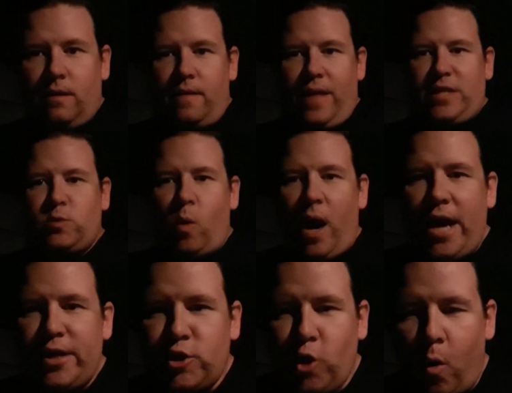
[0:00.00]
That's why
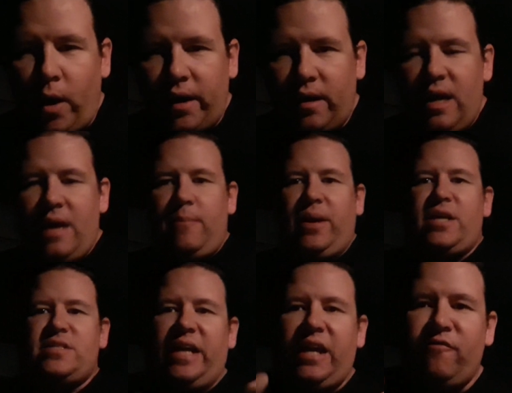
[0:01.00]
I joined,
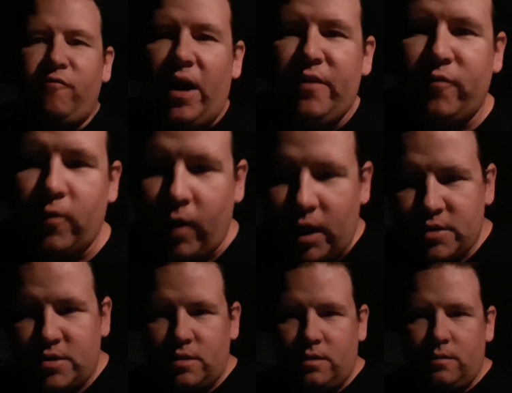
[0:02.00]
because they could fight for
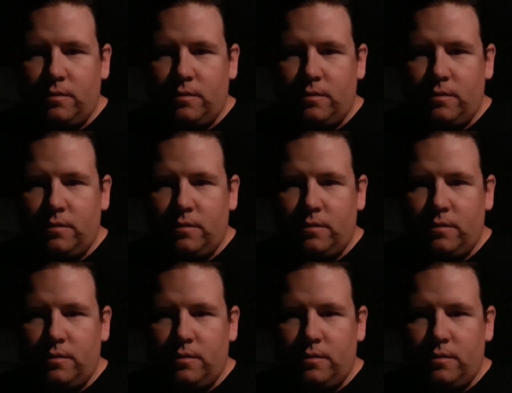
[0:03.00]
us.